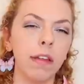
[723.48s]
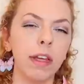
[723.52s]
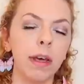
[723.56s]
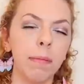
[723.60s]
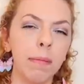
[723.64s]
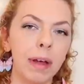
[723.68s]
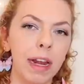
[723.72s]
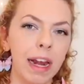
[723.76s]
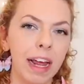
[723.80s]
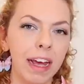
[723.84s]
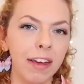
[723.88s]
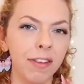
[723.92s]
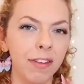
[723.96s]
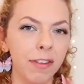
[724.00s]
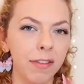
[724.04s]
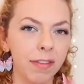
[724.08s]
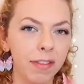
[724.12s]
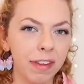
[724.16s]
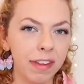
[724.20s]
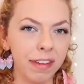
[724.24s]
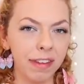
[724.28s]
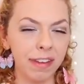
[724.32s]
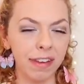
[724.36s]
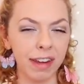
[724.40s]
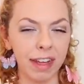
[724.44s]
get my legs off
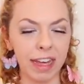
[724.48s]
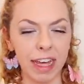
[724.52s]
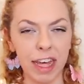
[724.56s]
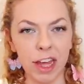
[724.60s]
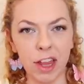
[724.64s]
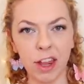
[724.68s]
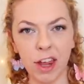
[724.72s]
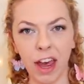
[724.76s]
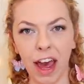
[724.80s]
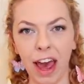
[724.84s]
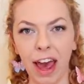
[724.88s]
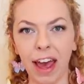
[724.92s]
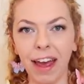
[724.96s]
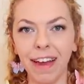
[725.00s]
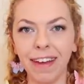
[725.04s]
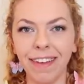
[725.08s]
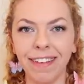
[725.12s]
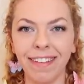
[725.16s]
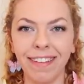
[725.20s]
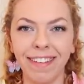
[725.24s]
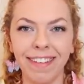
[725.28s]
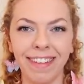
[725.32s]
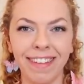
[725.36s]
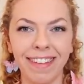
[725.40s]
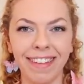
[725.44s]
this sticky chair.
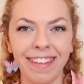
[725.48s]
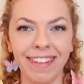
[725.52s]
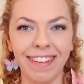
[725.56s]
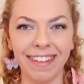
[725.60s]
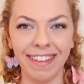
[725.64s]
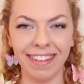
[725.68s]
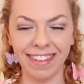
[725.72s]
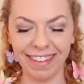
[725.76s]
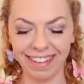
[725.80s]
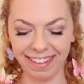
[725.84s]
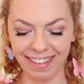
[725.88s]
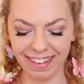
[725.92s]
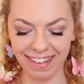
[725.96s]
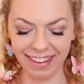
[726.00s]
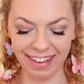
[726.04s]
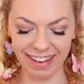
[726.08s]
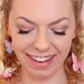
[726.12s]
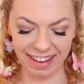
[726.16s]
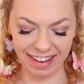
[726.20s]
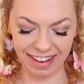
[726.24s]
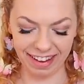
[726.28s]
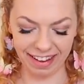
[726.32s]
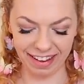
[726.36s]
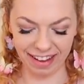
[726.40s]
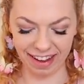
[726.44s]

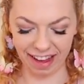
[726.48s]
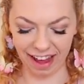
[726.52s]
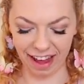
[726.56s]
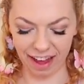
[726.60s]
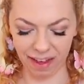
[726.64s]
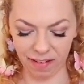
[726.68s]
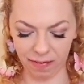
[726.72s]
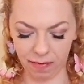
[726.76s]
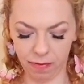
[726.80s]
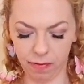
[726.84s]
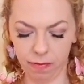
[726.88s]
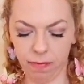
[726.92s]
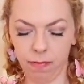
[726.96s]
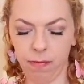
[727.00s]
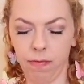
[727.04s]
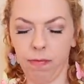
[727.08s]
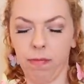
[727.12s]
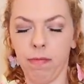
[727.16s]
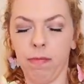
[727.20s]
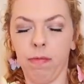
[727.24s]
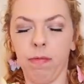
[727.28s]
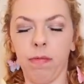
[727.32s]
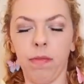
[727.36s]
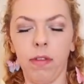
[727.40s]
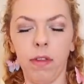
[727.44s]
Okay.
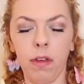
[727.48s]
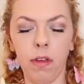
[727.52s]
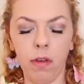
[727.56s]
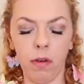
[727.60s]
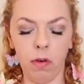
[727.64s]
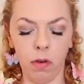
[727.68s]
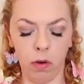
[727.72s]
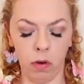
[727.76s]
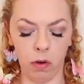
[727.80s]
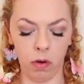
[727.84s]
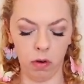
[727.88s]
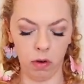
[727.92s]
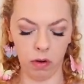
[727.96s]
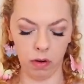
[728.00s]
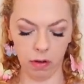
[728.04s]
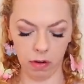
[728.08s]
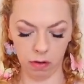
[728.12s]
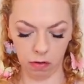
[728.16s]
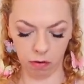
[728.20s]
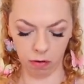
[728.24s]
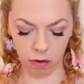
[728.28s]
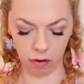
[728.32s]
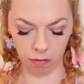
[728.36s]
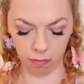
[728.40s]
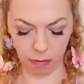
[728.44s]
Oh, I
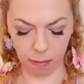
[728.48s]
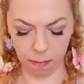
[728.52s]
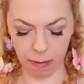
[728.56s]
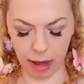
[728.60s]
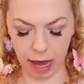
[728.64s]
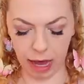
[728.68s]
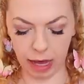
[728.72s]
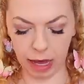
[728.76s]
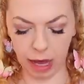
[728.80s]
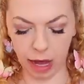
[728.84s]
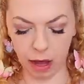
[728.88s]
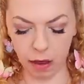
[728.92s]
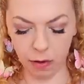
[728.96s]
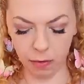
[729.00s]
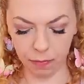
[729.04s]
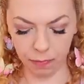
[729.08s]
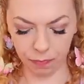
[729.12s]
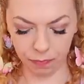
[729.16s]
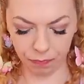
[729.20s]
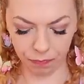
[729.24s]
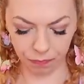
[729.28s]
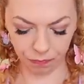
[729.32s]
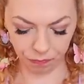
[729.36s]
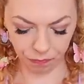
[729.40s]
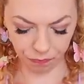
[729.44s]
stretched my back out.
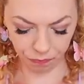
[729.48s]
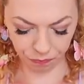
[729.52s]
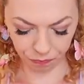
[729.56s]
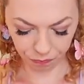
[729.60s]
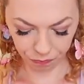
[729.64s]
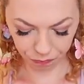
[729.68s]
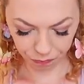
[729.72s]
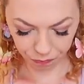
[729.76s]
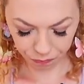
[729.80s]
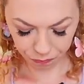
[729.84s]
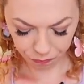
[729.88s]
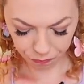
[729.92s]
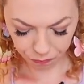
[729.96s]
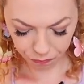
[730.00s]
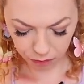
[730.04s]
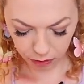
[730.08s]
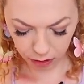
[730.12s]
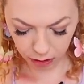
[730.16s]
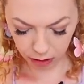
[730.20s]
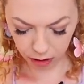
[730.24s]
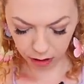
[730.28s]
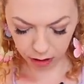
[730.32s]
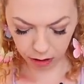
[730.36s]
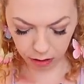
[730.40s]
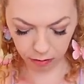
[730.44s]

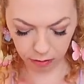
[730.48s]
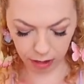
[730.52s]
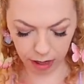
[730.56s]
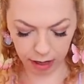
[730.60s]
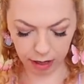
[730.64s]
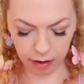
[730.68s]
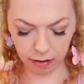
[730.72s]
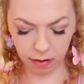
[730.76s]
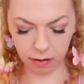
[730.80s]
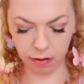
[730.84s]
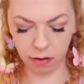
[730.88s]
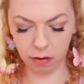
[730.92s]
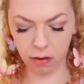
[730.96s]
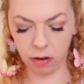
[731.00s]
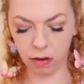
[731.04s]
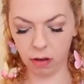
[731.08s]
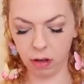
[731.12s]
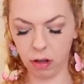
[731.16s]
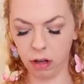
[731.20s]
All right.